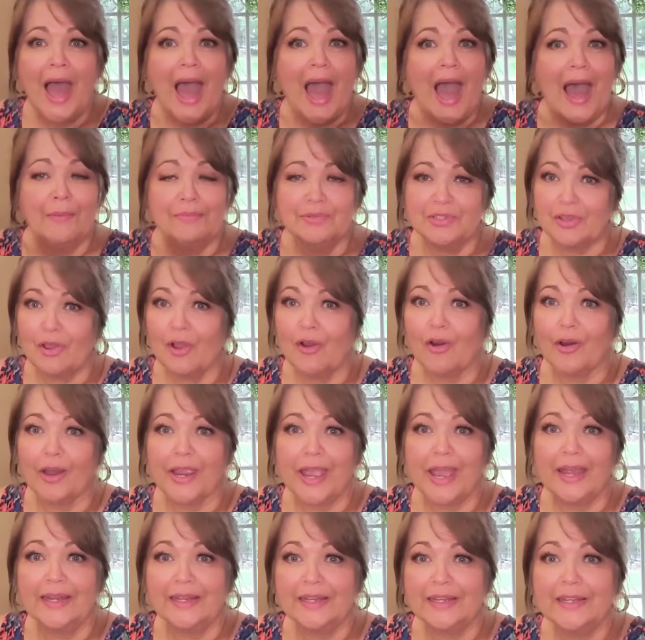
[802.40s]
I'm sorry.
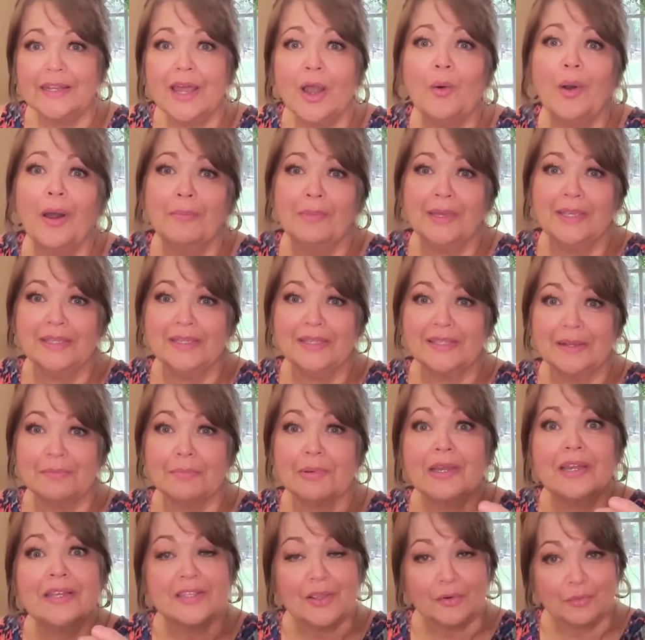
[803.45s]
I didn't know I missed it
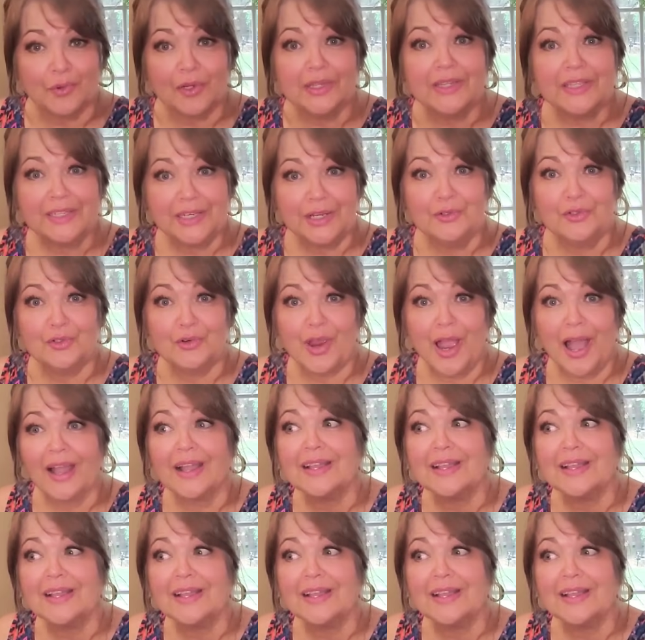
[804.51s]
because I really do try,